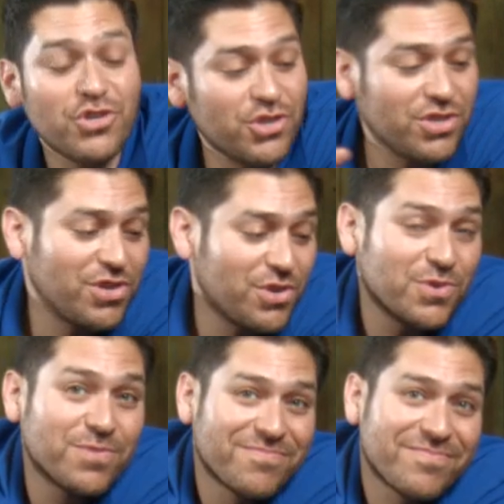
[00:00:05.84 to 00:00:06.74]
should
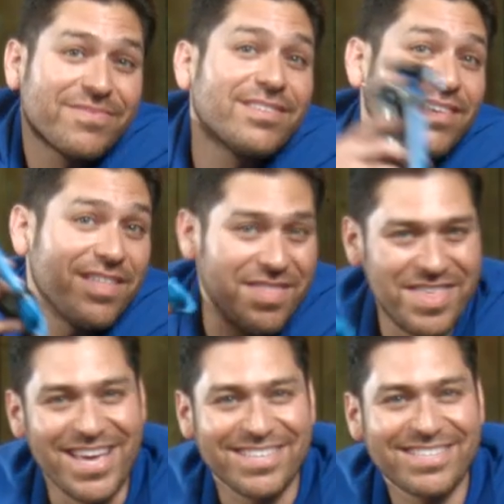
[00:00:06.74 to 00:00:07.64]
do
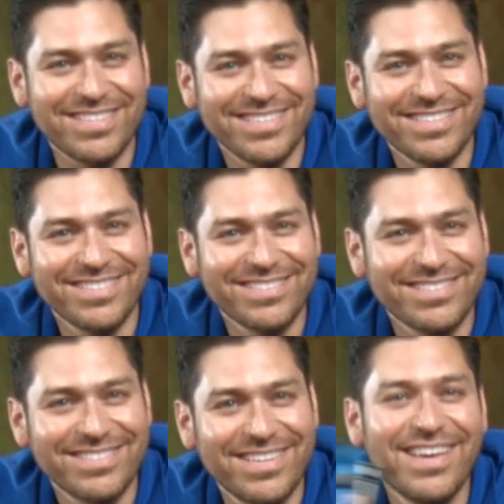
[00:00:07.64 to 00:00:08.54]
this.
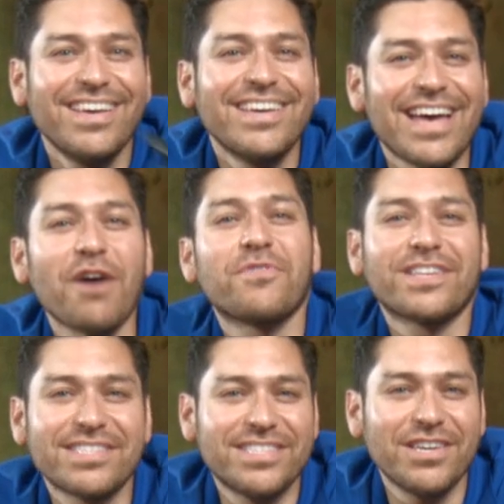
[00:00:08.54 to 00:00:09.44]
Alfred
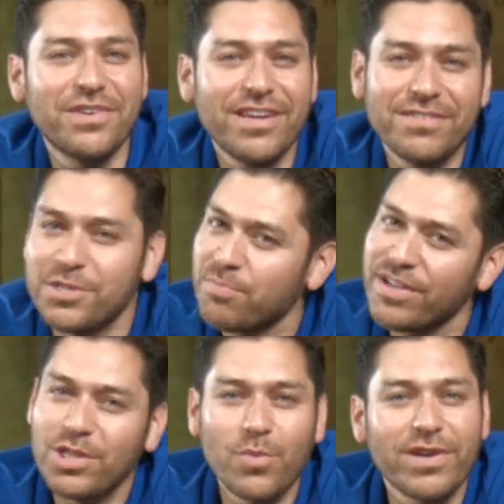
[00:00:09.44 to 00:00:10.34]
Castillo here, the
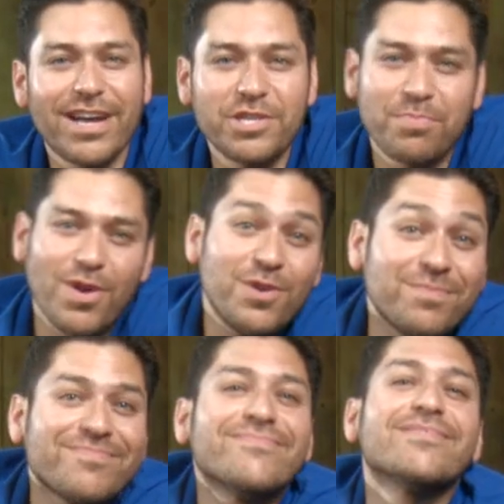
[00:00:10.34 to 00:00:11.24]
Sprinkler Warehouse Pro.
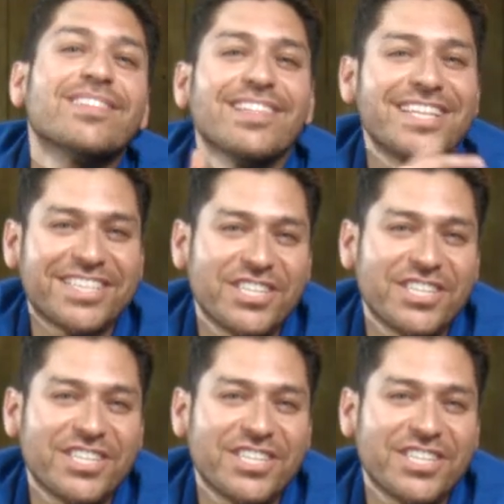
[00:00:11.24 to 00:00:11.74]
Let's